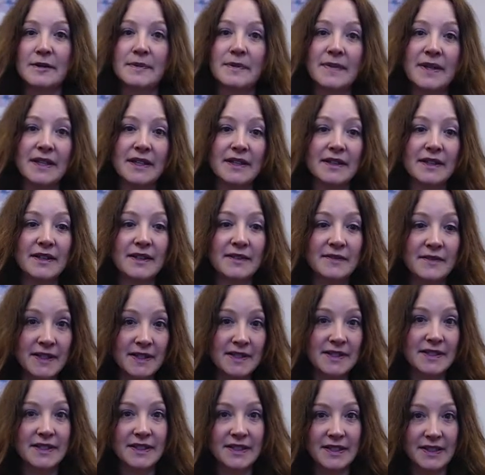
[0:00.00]
but
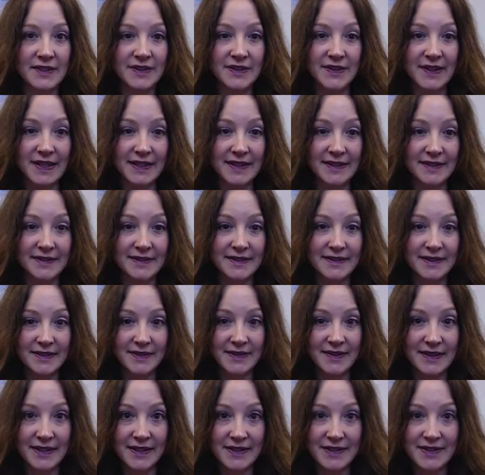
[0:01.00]
eventually you
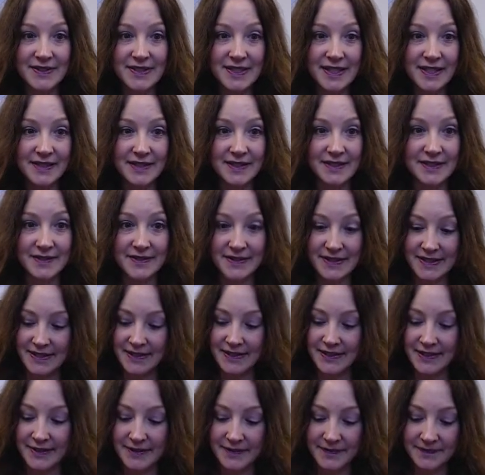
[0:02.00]
can understand it, so it's
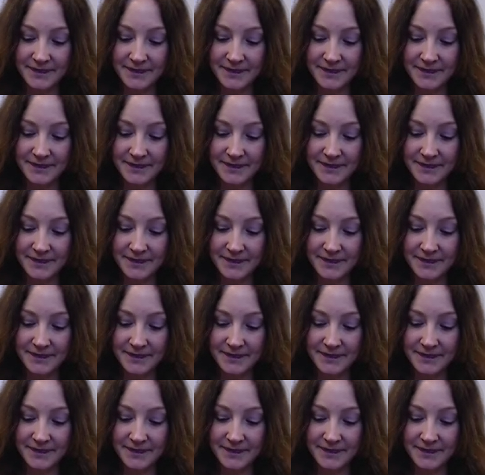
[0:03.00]
clear.